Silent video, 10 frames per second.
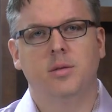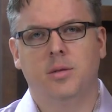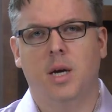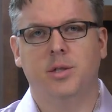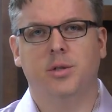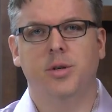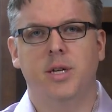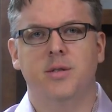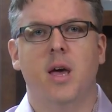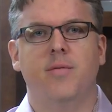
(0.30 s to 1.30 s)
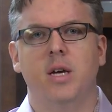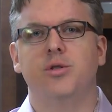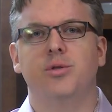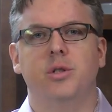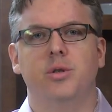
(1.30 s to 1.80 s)
Touchscreens have
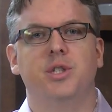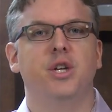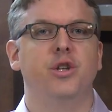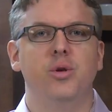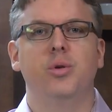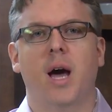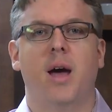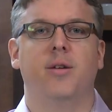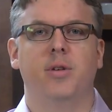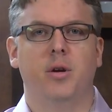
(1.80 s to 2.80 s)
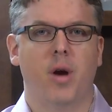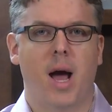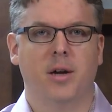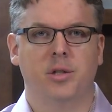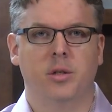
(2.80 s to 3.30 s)
introduced a new kind of
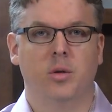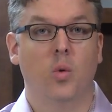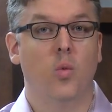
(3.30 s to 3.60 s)
interaction